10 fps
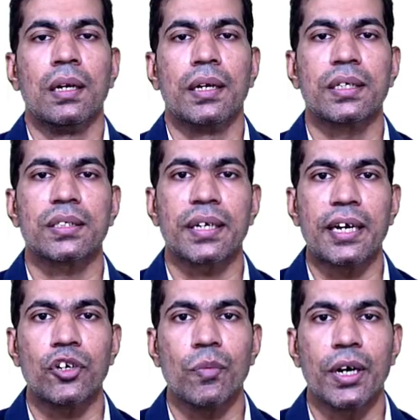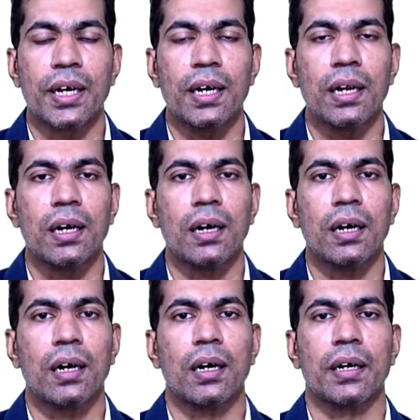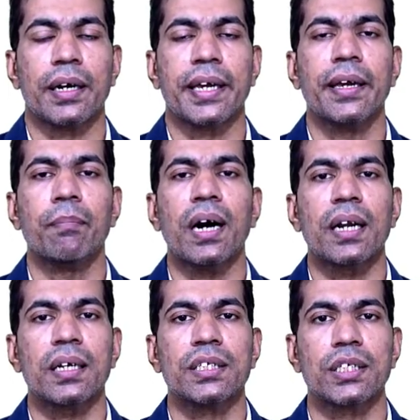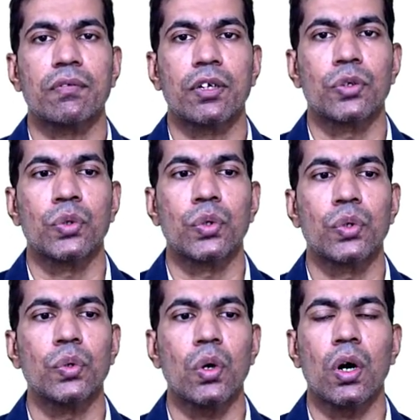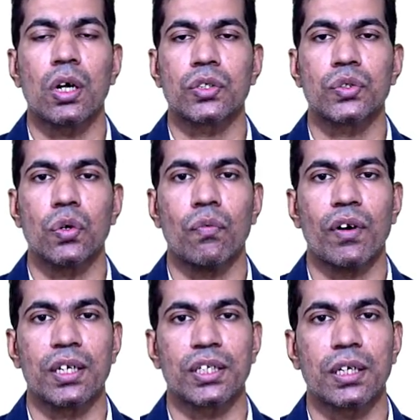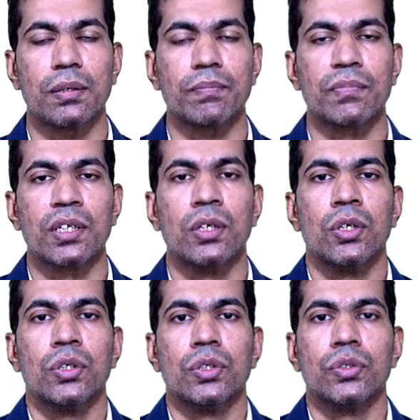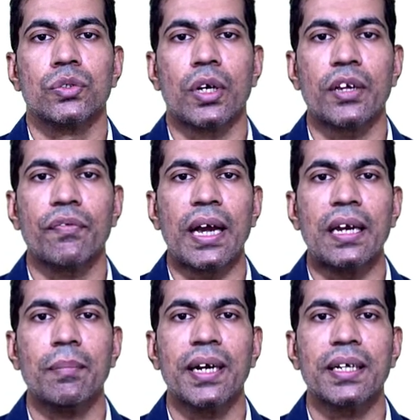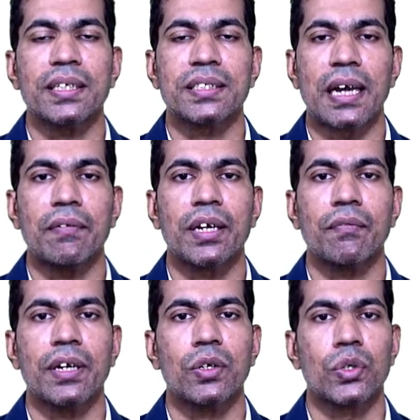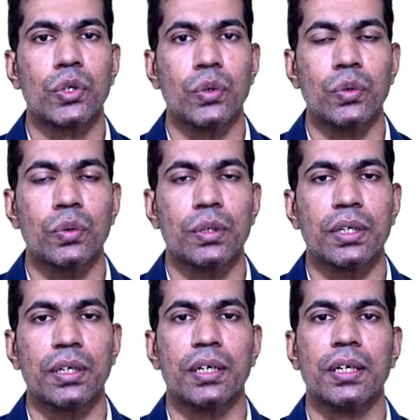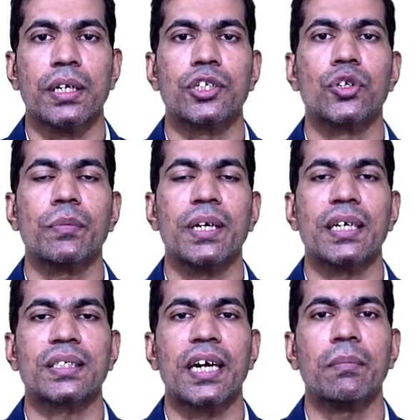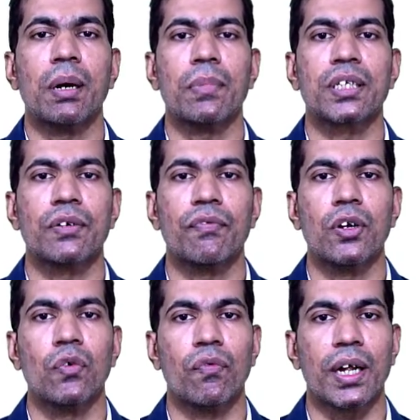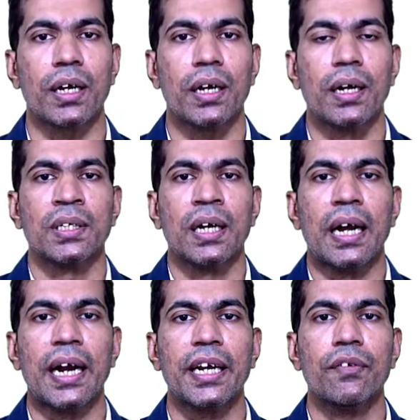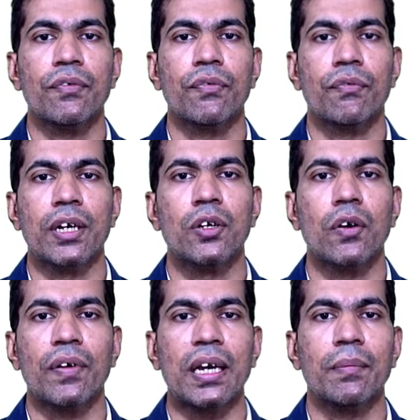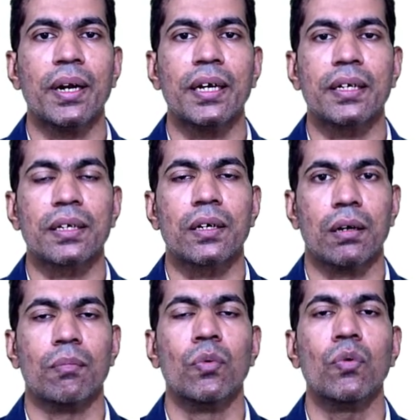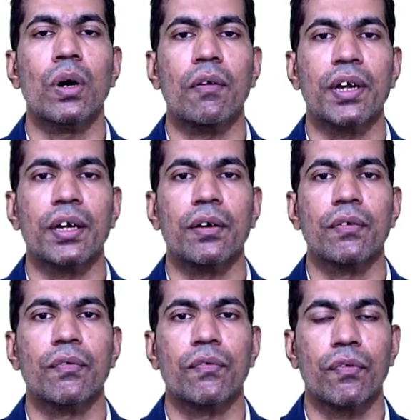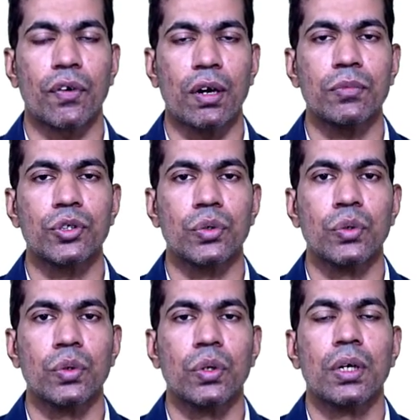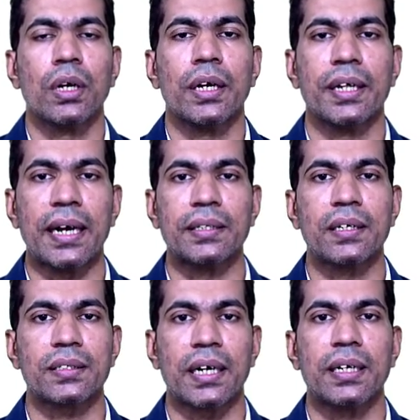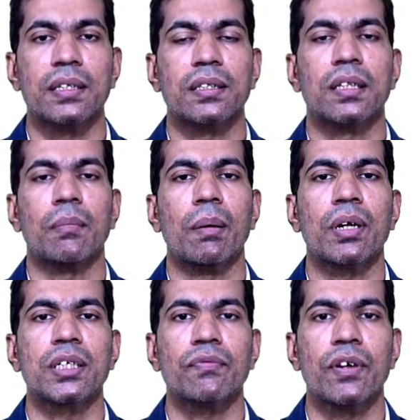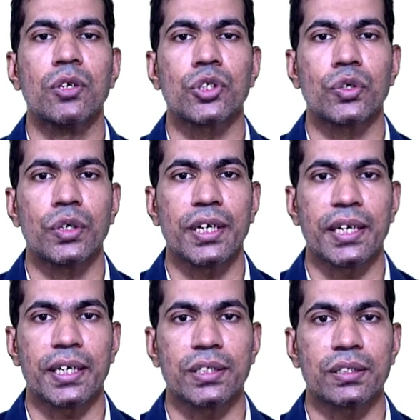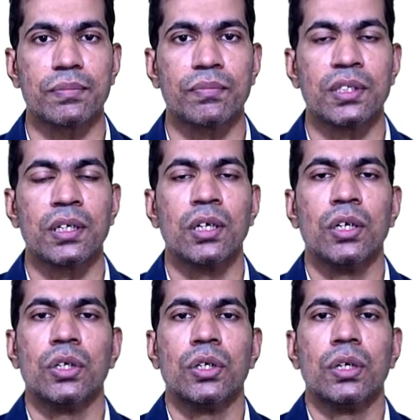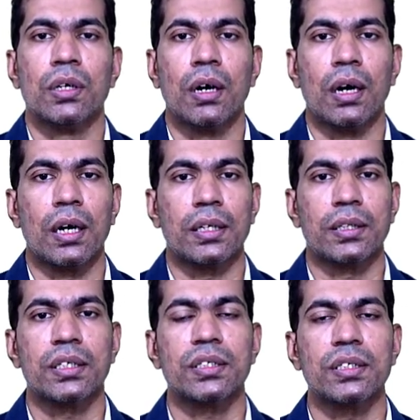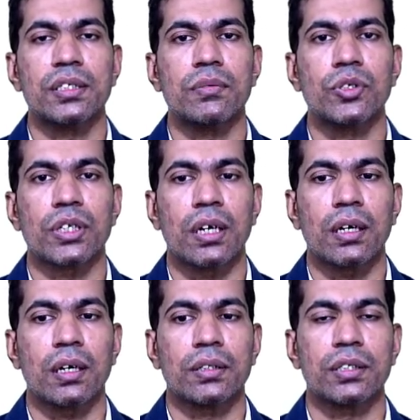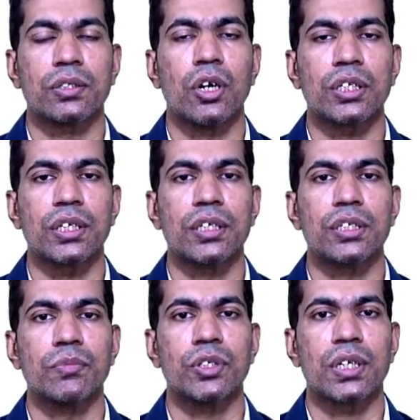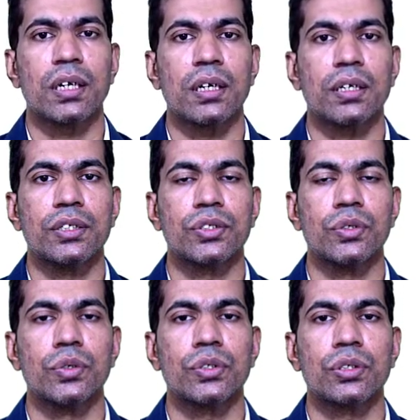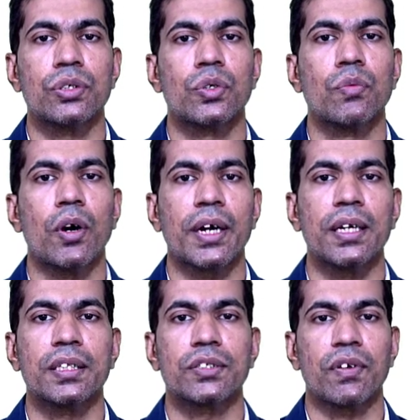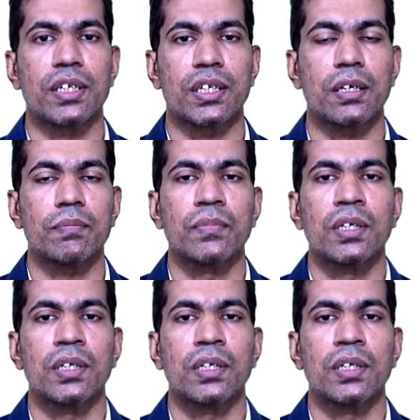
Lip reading: Let us try to model a bar is equal to 2 or so function. So if element is having a value 2, it should be assigned membership value 1. And if value of element move away from 2 in either side, the membership value should decrease. This Gaussian distribution is used to model this function.